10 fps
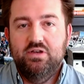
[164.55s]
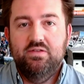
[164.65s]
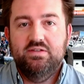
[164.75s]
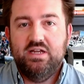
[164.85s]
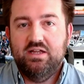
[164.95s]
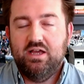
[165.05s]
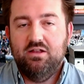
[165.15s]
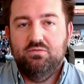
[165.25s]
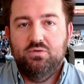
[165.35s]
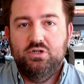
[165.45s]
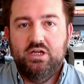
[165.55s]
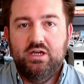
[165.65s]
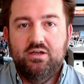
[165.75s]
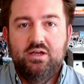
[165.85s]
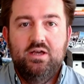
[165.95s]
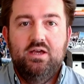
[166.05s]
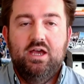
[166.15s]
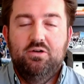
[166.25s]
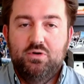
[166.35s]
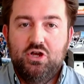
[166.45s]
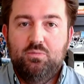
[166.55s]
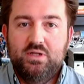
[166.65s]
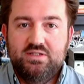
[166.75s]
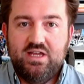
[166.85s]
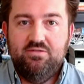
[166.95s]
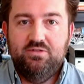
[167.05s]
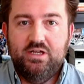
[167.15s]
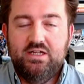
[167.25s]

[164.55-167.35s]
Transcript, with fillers: in the state of california had reopened safely.